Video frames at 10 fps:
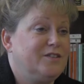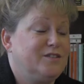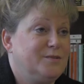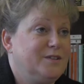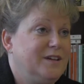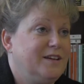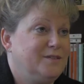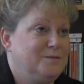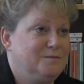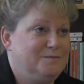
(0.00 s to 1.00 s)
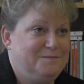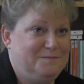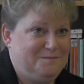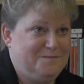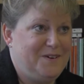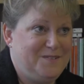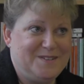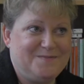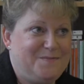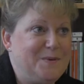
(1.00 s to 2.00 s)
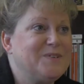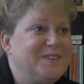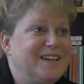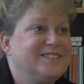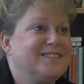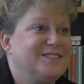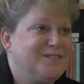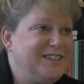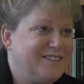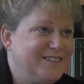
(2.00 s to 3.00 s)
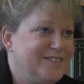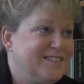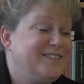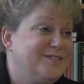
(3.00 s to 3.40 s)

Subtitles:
after she realized what a poor financial situation he was in.